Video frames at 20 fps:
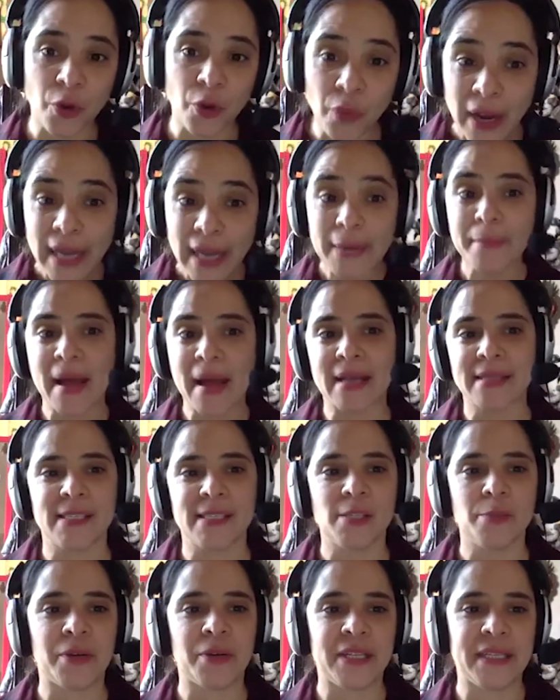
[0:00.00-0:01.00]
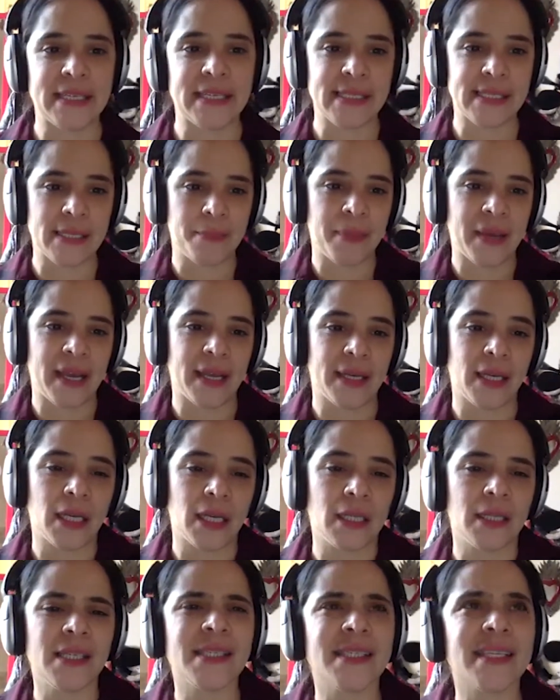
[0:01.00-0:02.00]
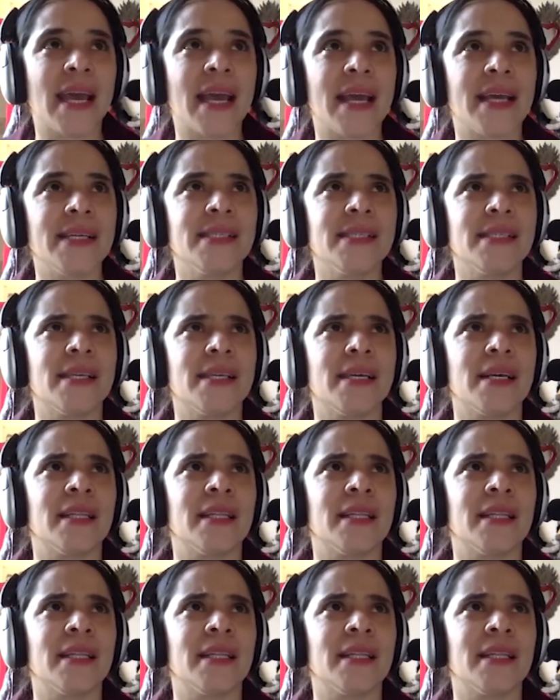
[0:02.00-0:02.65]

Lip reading: great masses participate, in this case,